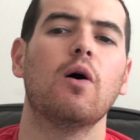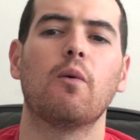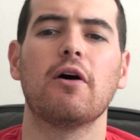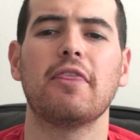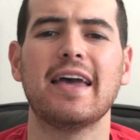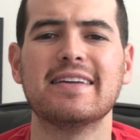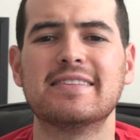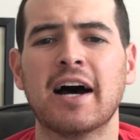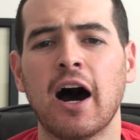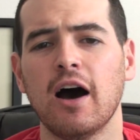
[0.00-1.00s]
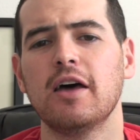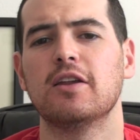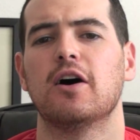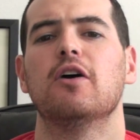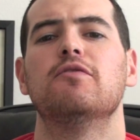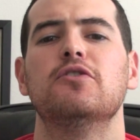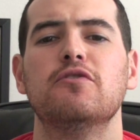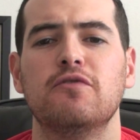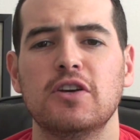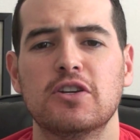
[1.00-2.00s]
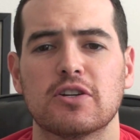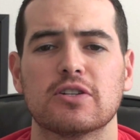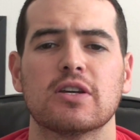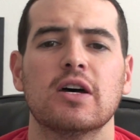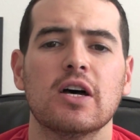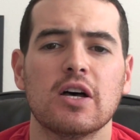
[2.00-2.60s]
with a ton of new features.